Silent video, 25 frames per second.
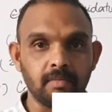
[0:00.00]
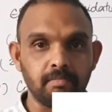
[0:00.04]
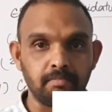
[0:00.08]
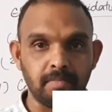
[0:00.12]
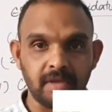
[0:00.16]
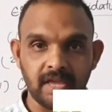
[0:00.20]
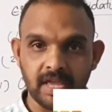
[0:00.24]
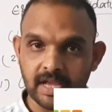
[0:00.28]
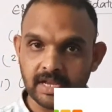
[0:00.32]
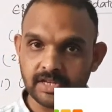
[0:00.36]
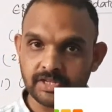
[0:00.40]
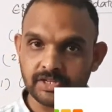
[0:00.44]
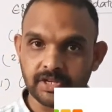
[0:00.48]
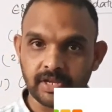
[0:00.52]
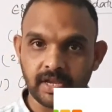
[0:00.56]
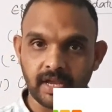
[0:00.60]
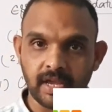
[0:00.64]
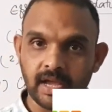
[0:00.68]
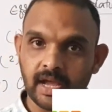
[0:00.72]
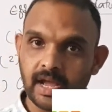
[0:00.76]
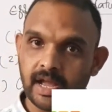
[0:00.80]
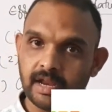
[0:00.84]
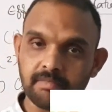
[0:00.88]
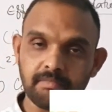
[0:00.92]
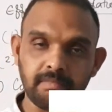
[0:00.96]

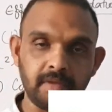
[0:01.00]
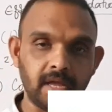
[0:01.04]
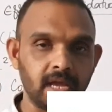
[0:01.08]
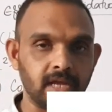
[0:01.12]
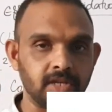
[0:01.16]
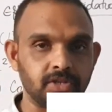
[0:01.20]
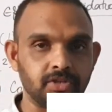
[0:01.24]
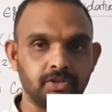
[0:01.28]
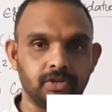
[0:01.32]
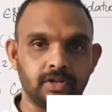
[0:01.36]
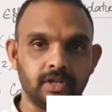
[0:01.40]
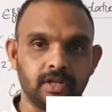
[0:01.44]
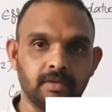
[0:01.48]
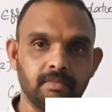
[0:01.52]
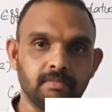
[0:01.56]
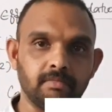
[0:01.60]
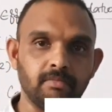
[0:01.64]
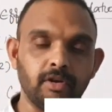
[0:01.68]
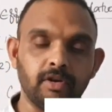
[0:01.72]
BHA and BHT,